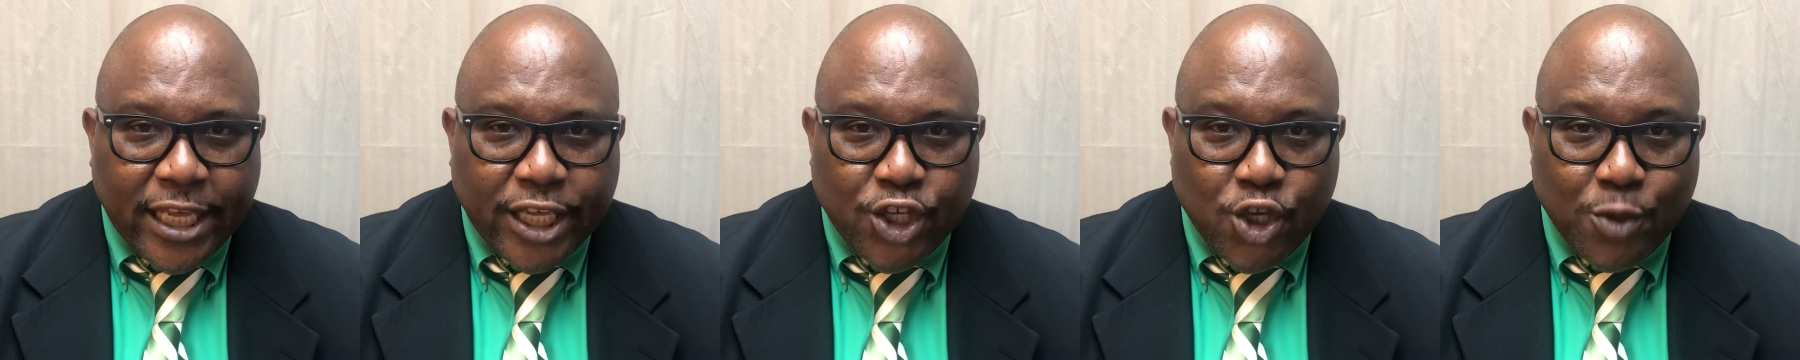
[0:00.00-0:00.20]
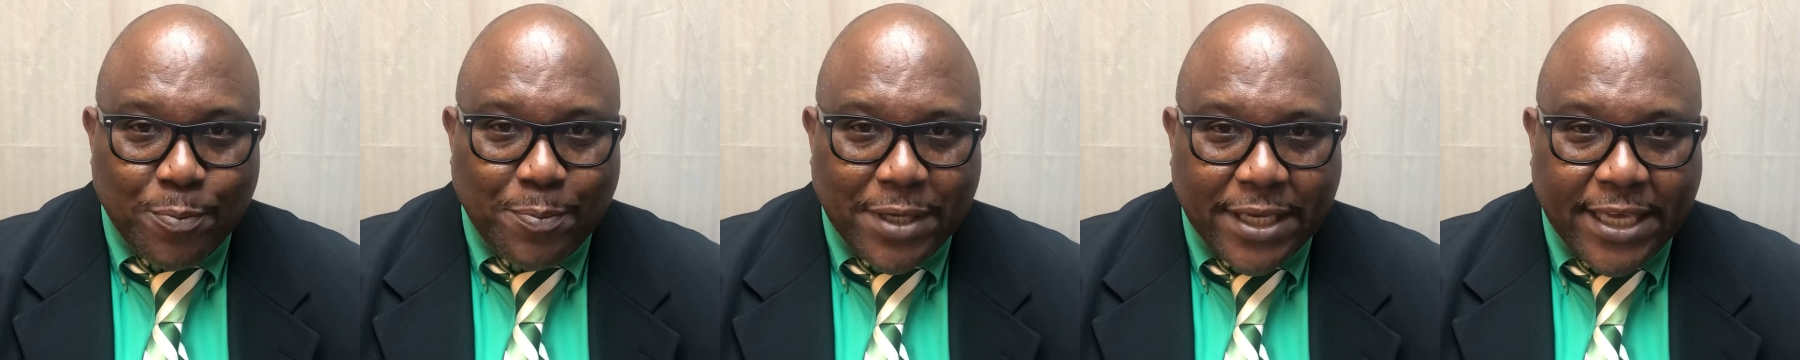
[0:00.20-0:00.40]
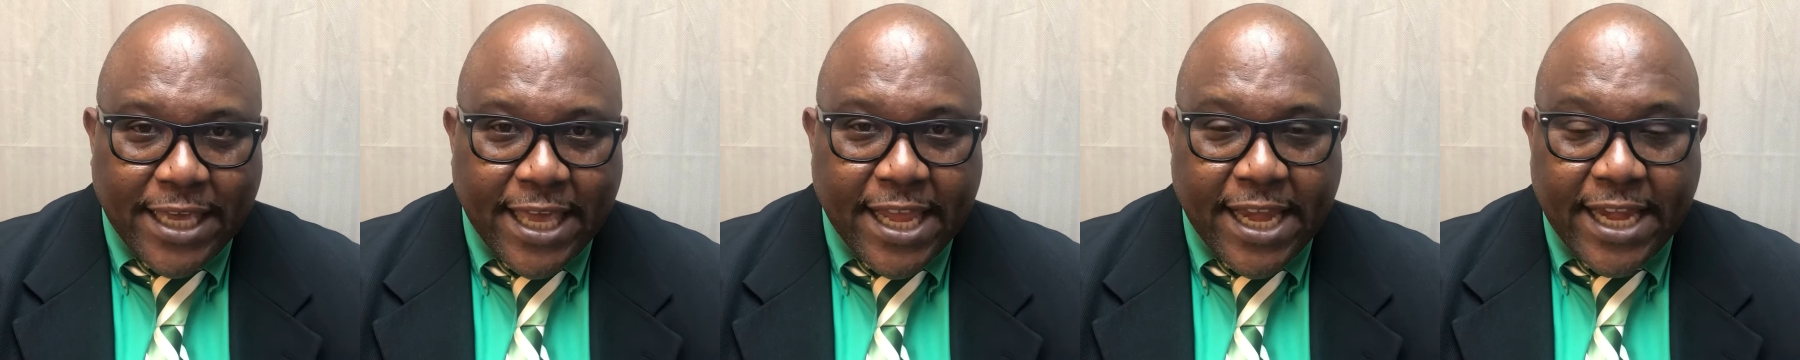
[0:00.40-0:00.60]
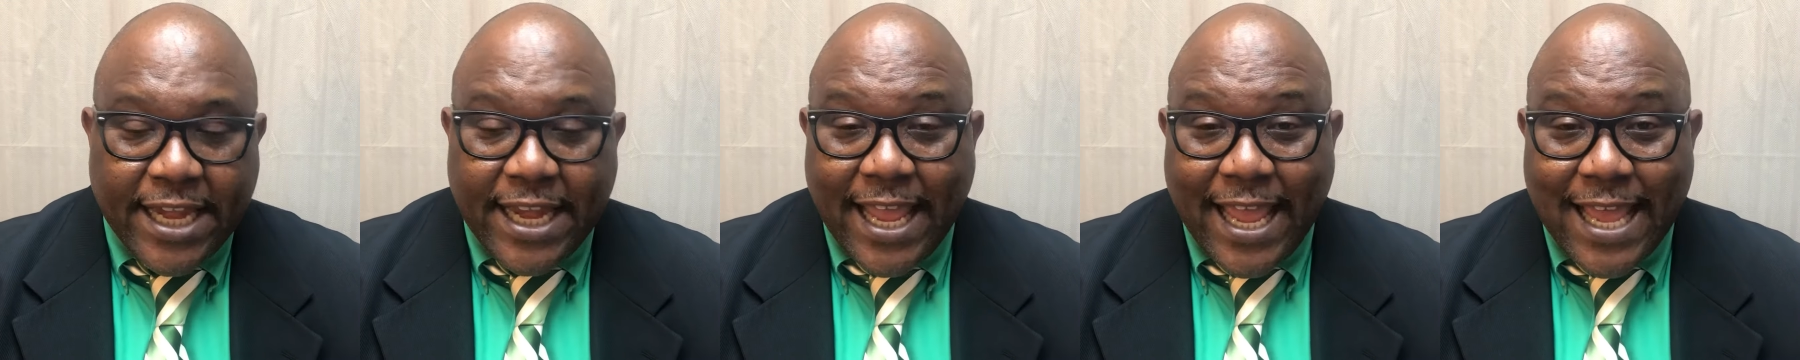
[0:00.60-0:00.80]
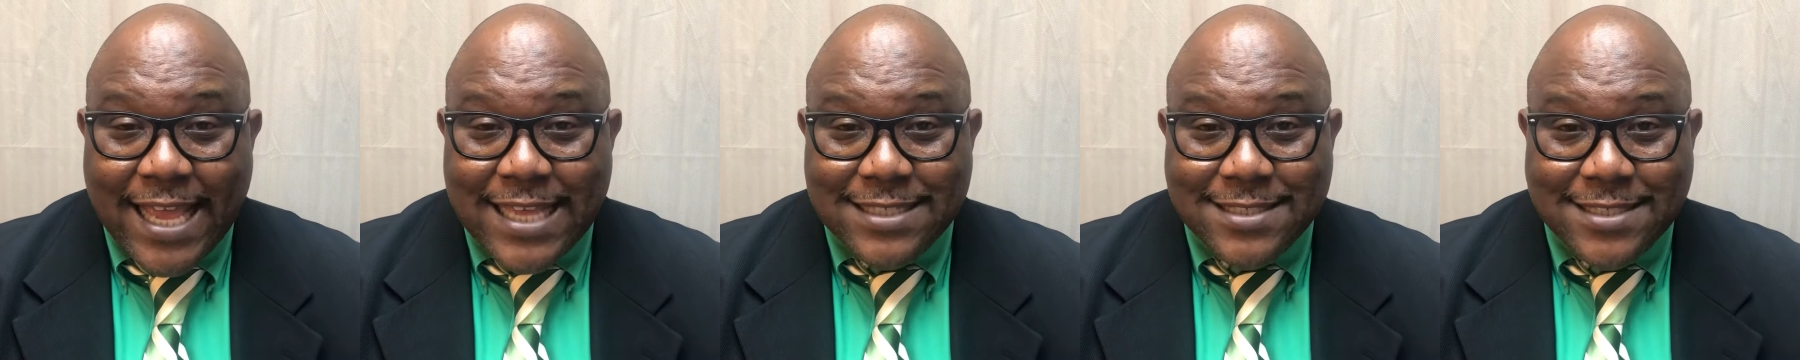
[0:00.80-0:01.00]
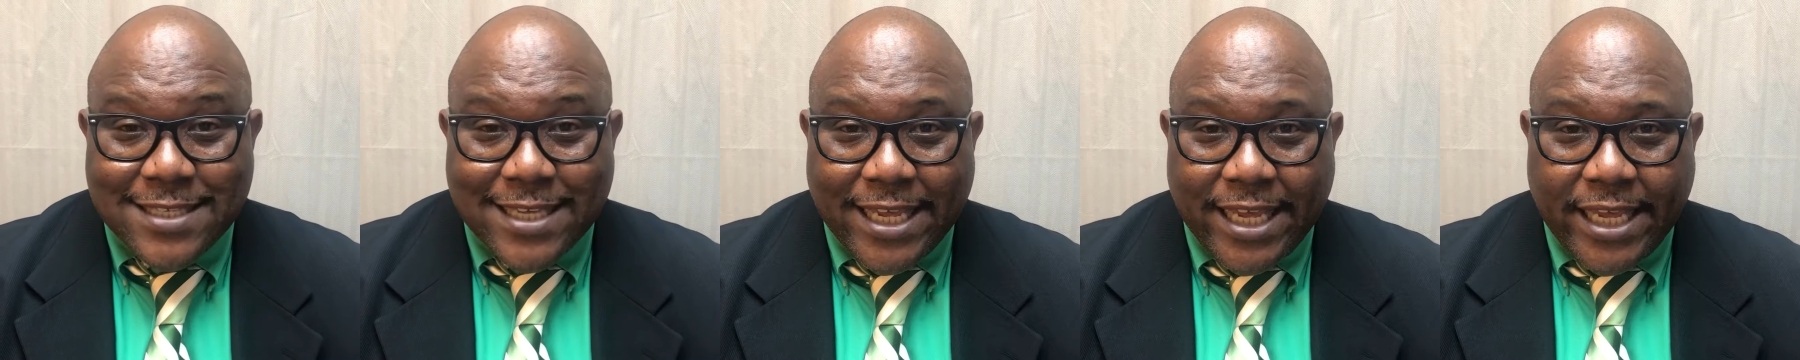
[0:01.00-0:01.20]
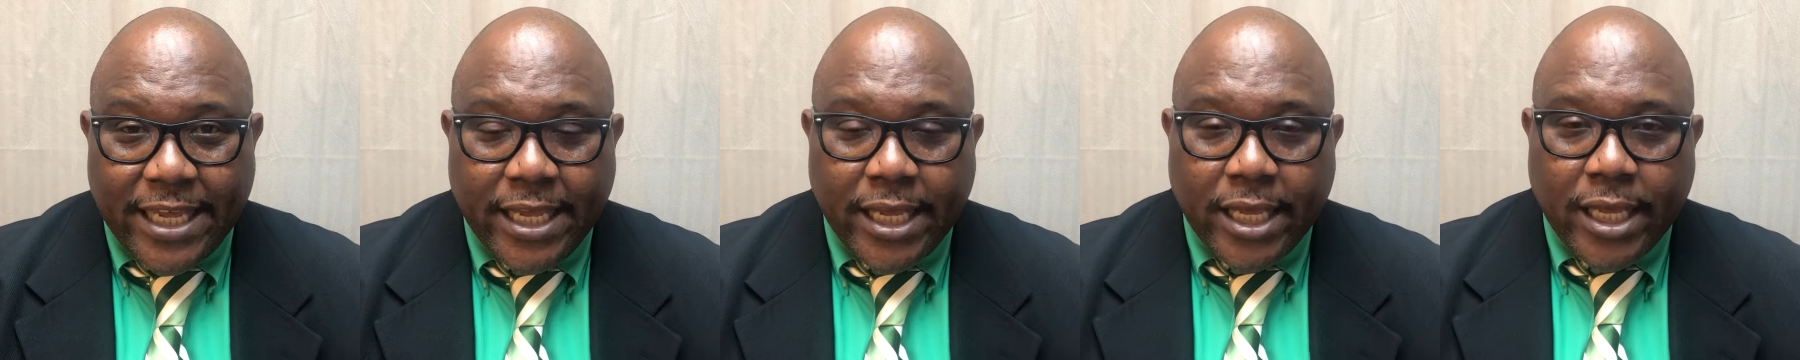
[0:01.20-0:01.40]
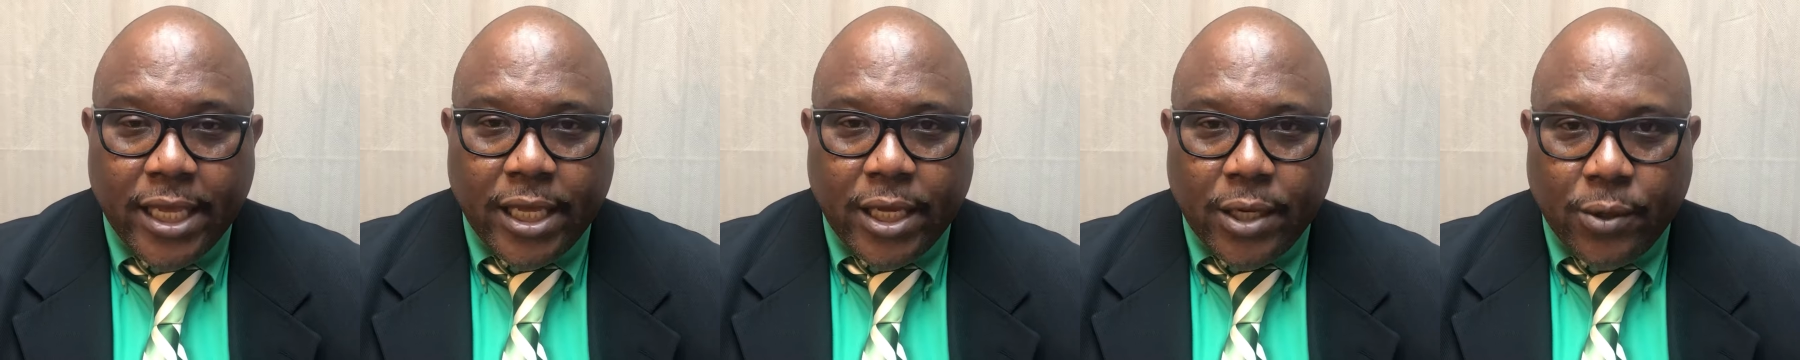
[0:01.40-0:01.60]
you begin an essay
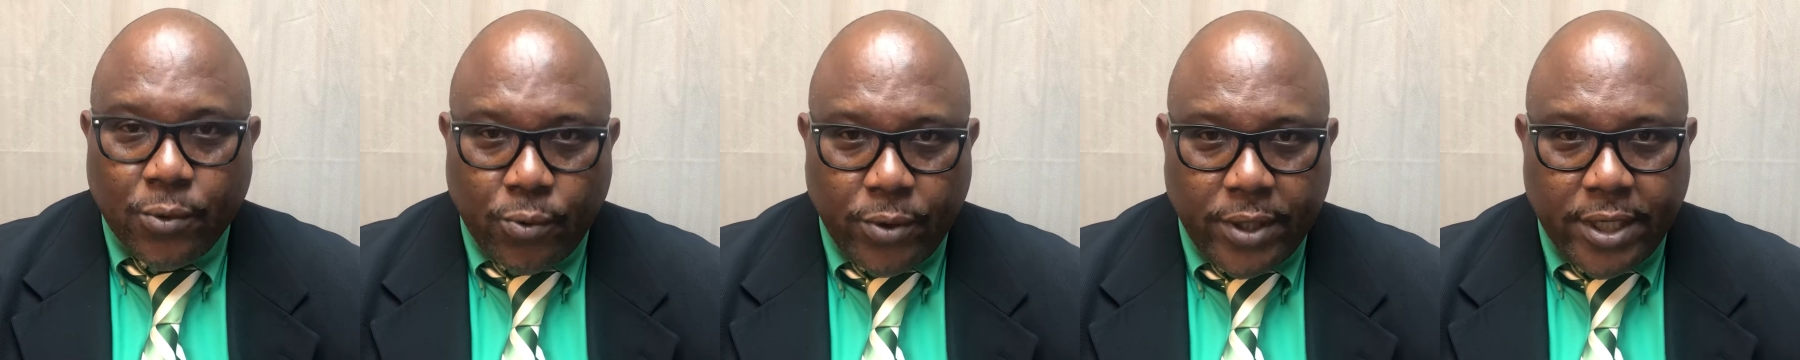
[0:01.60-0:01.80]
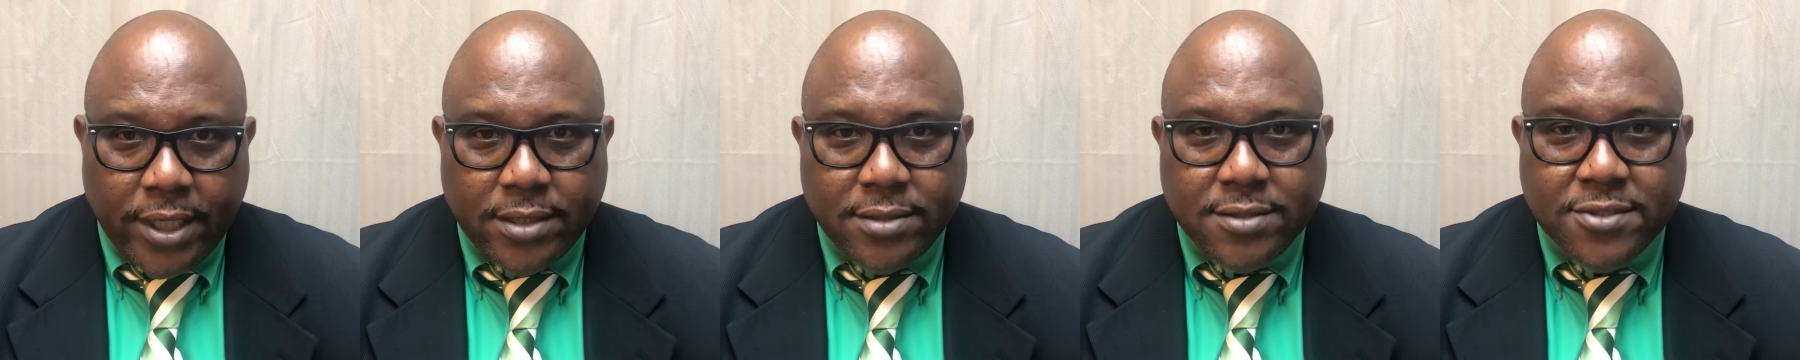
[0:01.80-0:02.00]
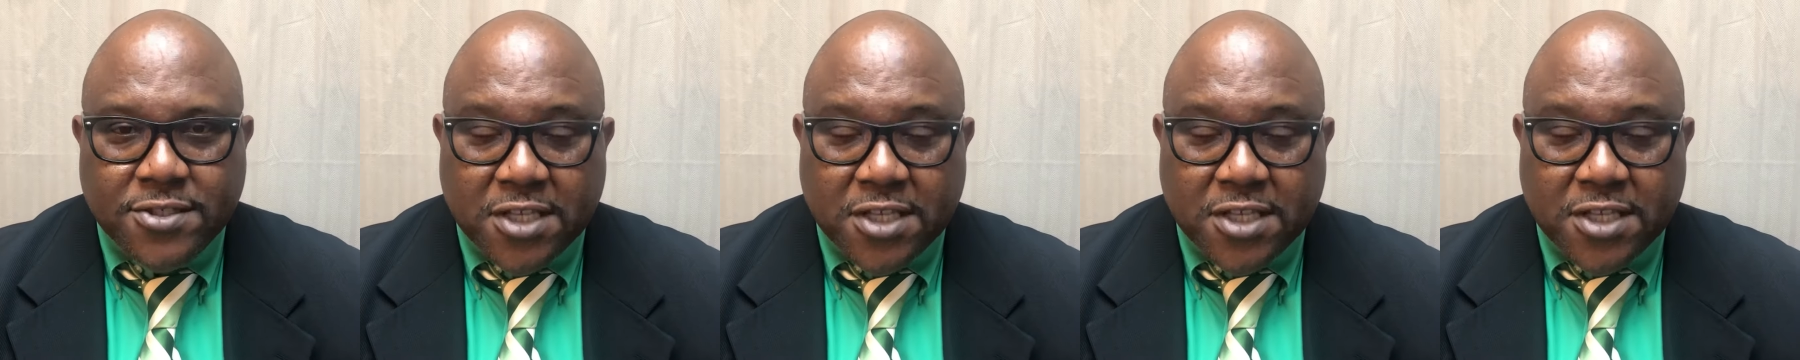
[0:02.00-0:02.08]
with